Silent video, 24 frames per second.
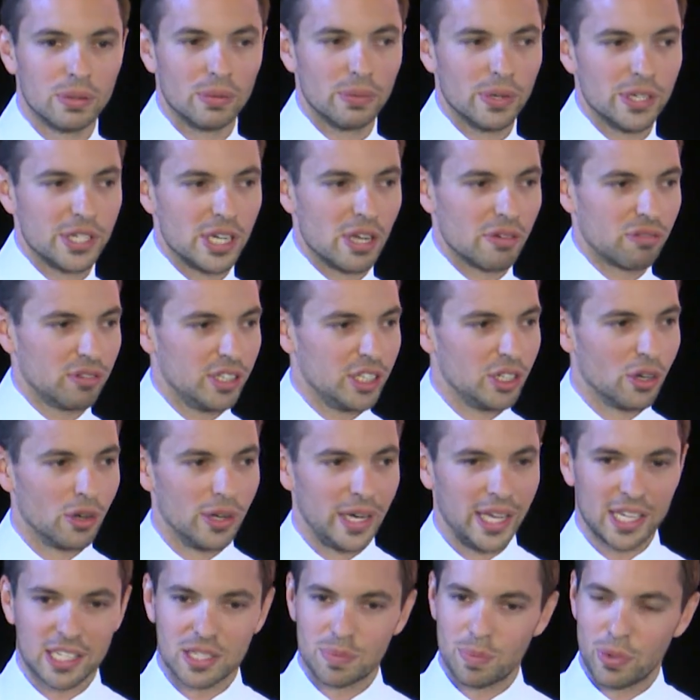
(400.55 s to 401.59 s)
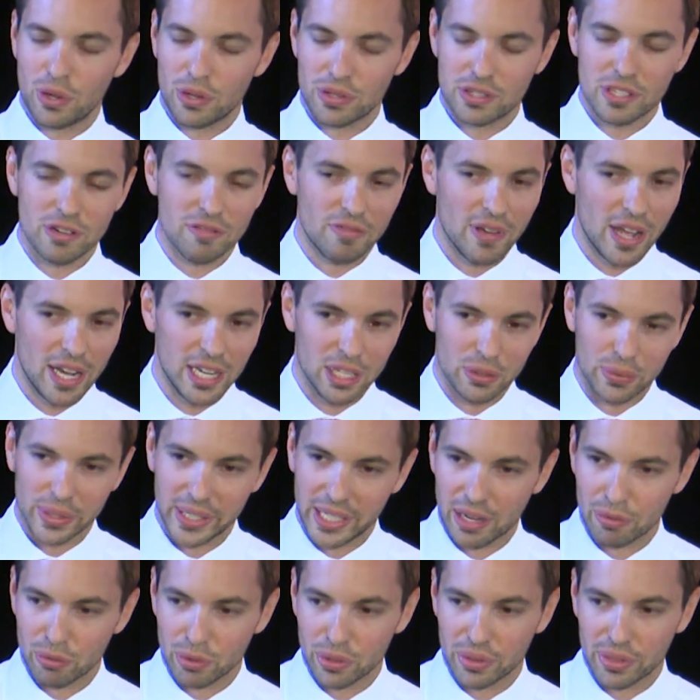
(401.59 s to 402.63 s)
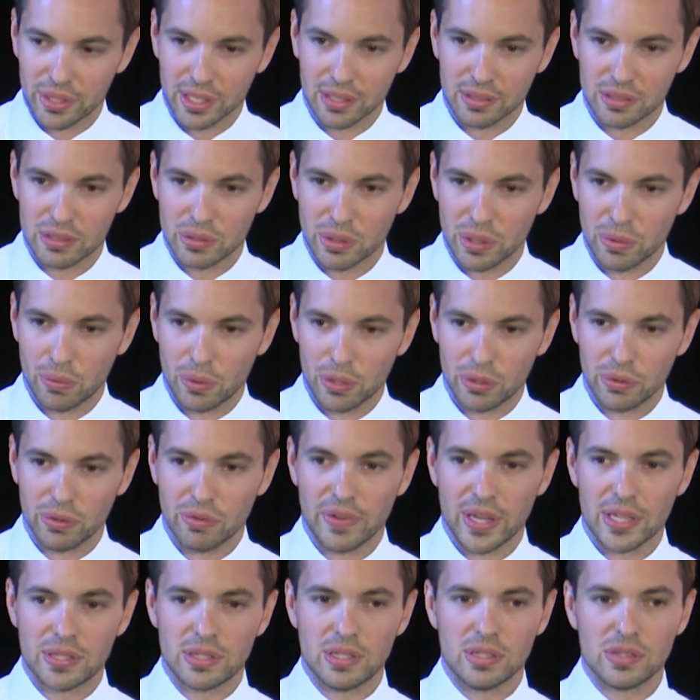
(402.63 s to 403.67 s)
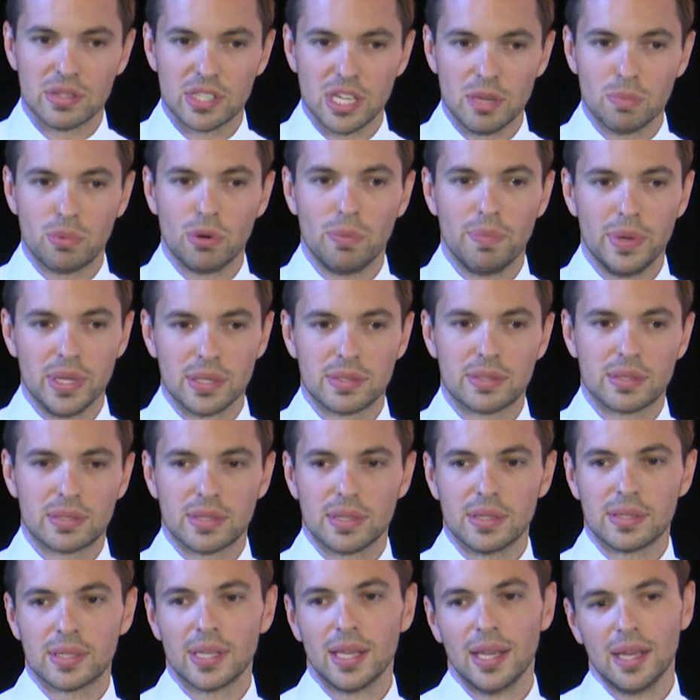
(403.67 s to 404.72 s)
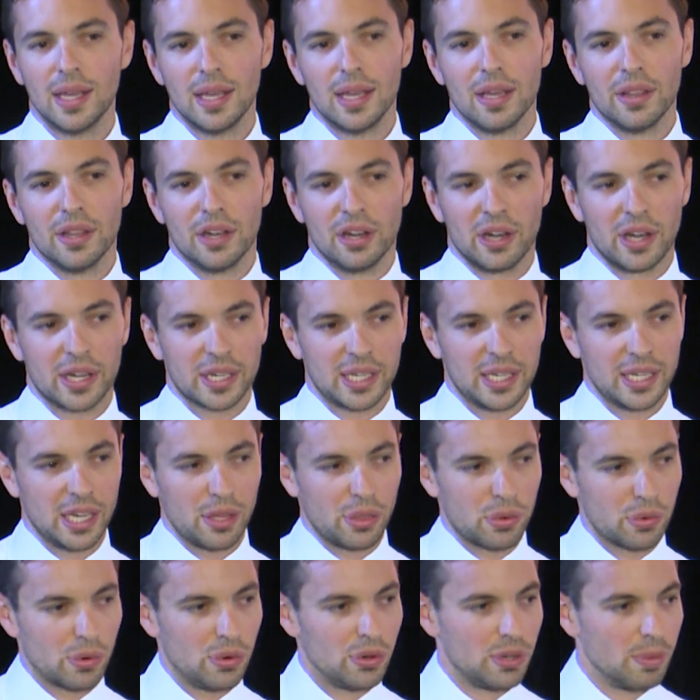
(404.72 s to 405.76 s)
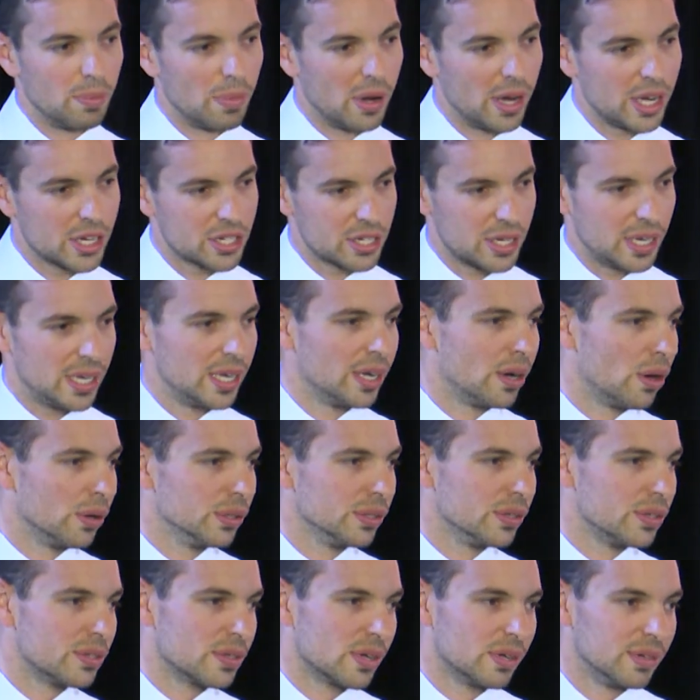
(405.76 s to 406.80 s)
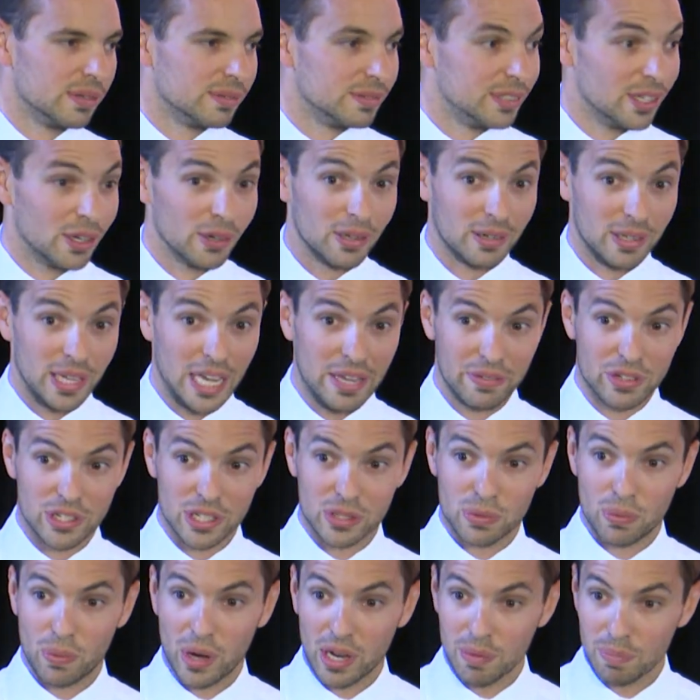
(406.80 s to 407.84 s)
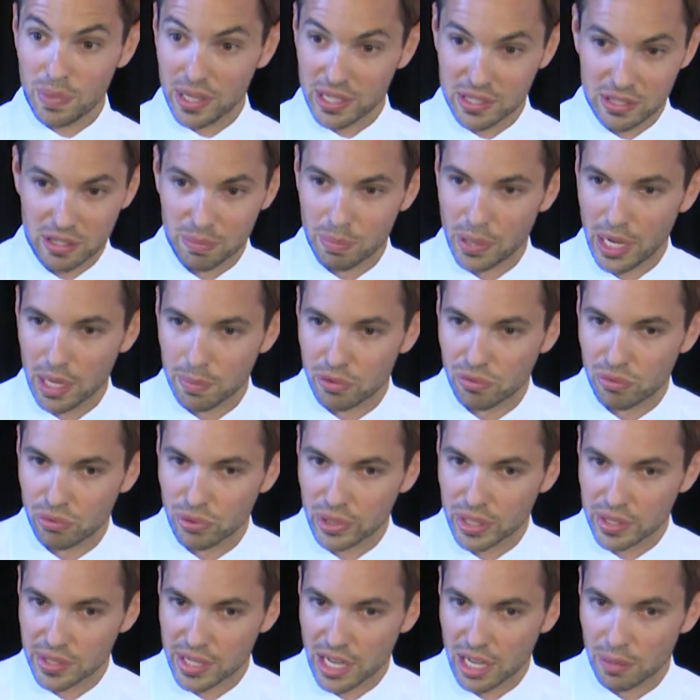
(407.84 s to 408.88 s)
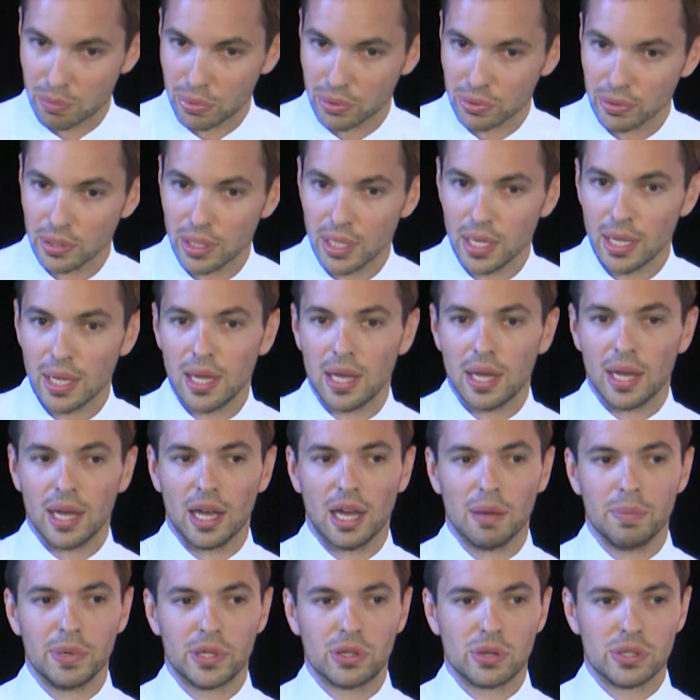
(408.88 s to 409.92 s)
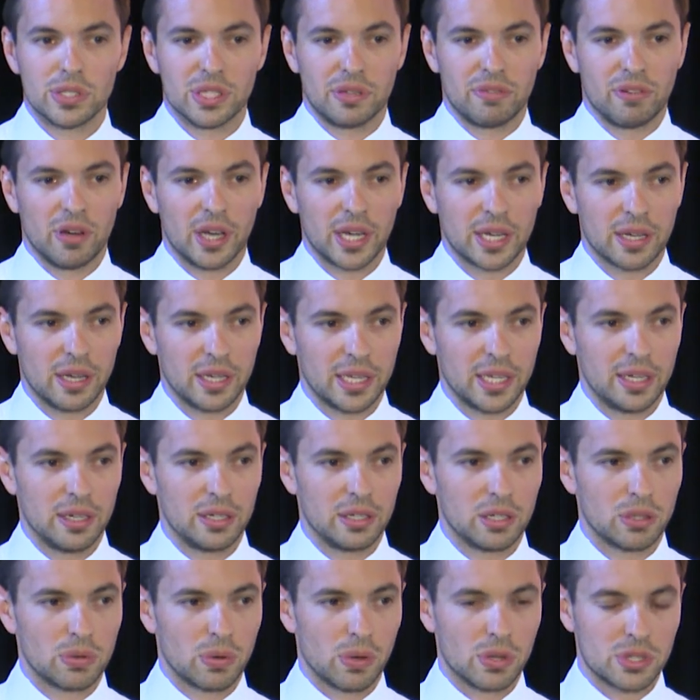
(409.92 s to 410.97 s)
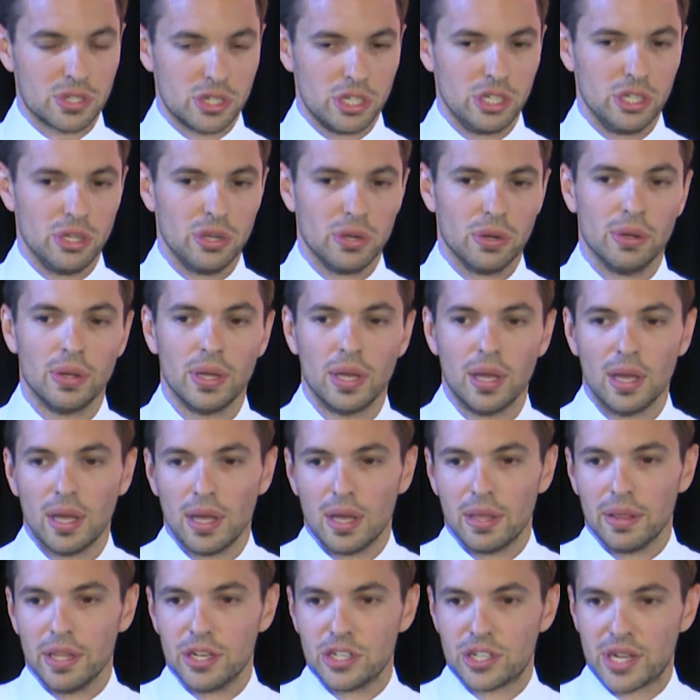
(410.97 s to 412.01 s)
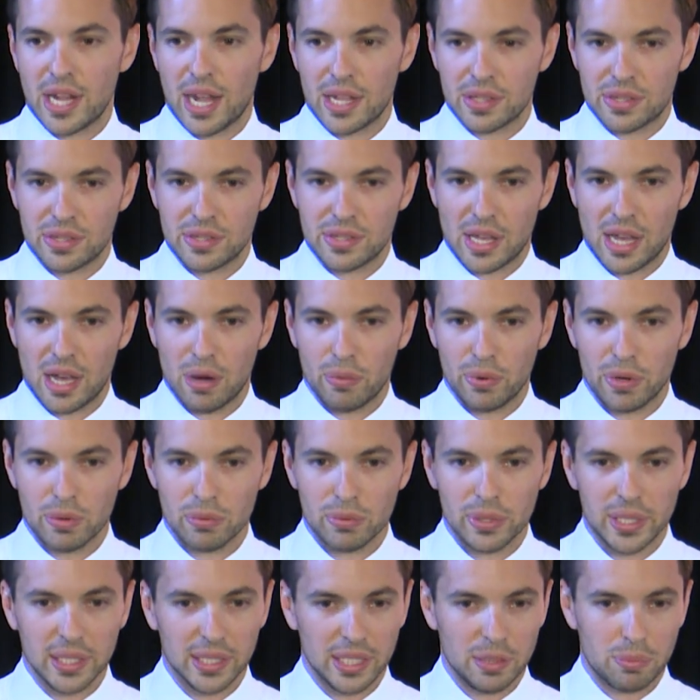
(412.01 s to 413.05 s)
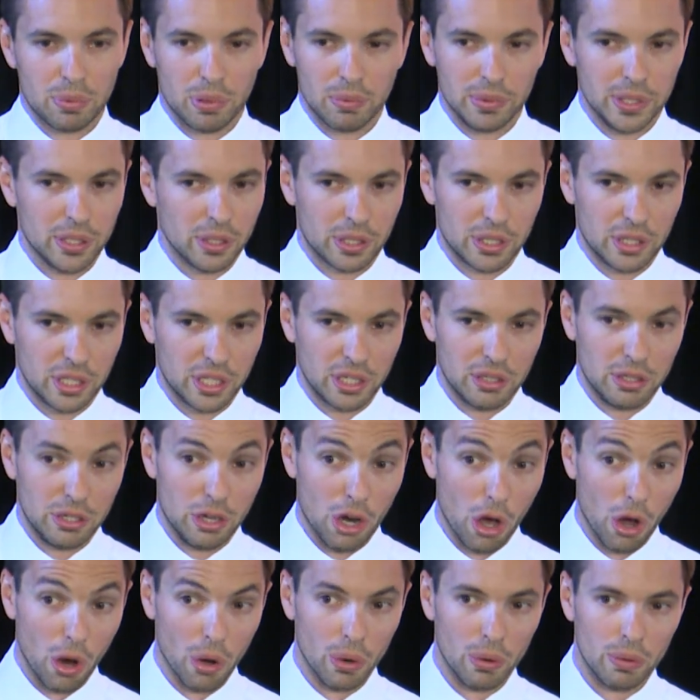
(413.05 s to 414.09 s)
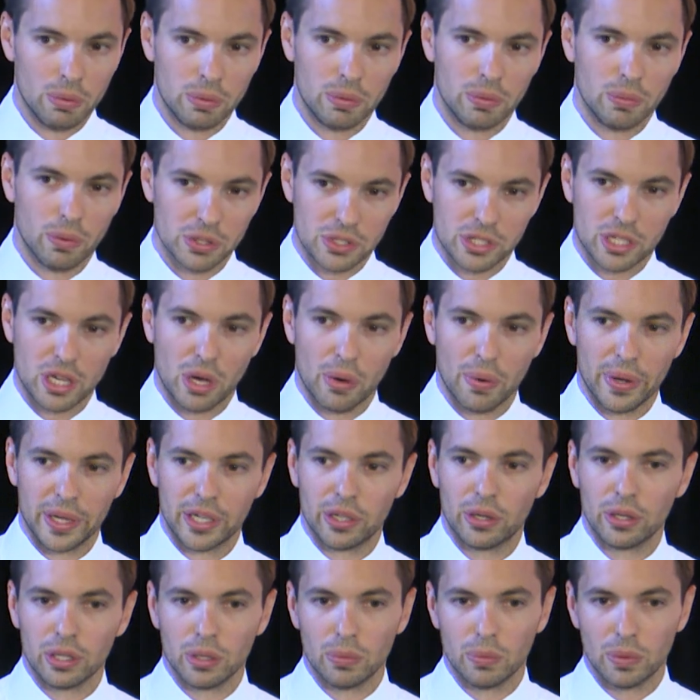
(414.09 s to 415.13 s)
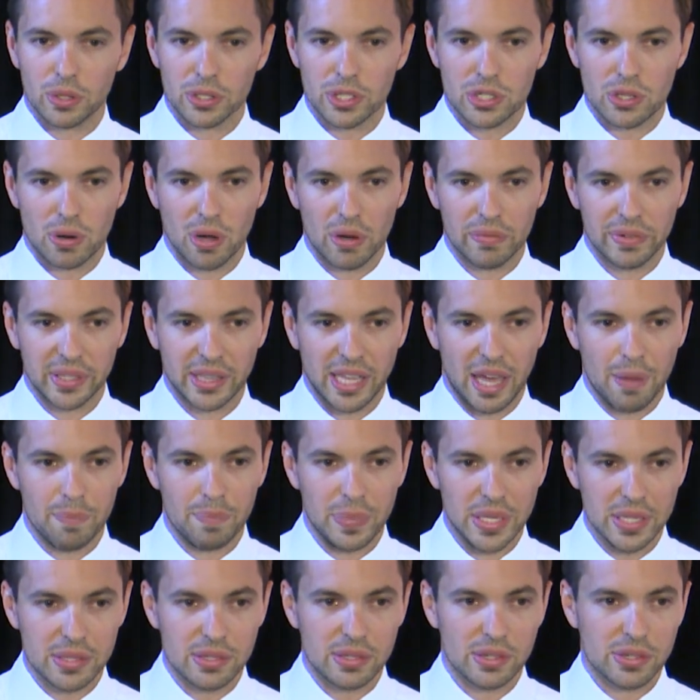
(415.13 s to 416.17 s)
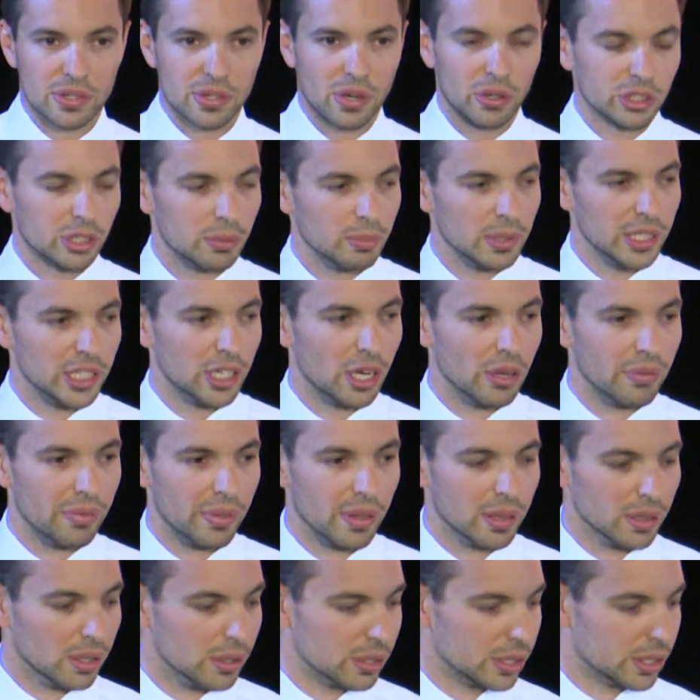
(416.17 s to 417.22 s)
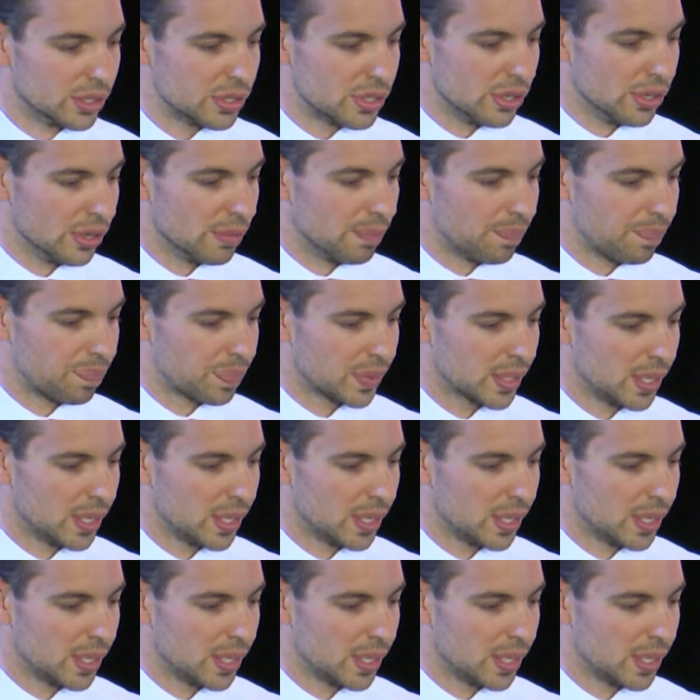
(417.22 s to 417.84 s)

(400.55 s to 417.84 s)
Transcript: We're definitely not experts in valuing everything, so we want to invest in simple businesses that I can get through to my shareholders on even just one piece of paper, for example, because if I can't get it across to you, then chances are we're really probably not going to know what's going on and what's driving that business ultimately over the longer term.